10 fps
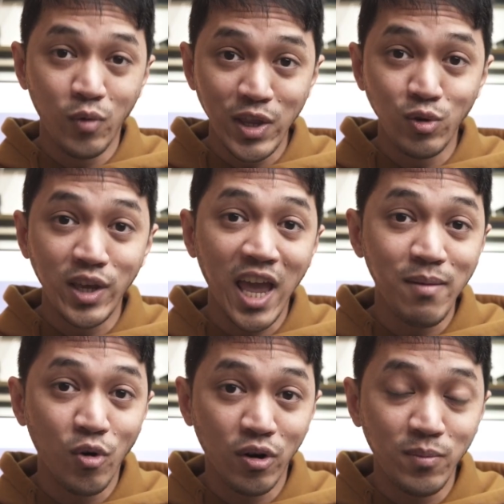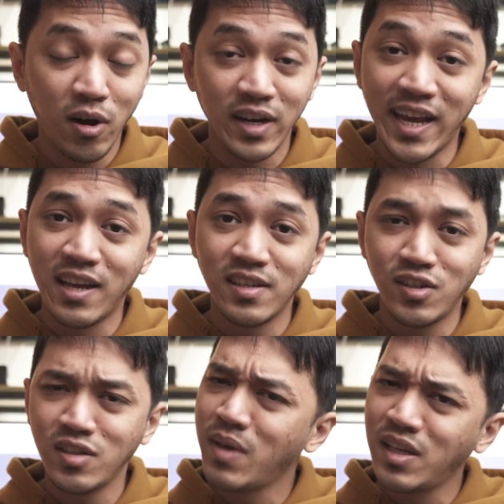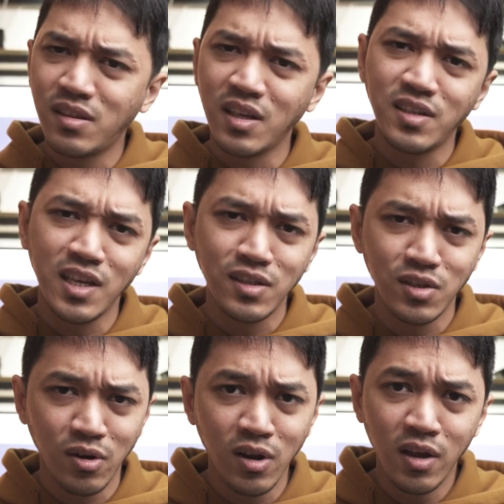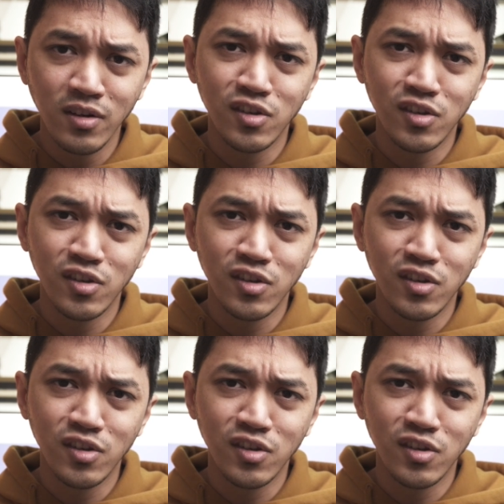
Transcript: when you game or podcast just makes things easier,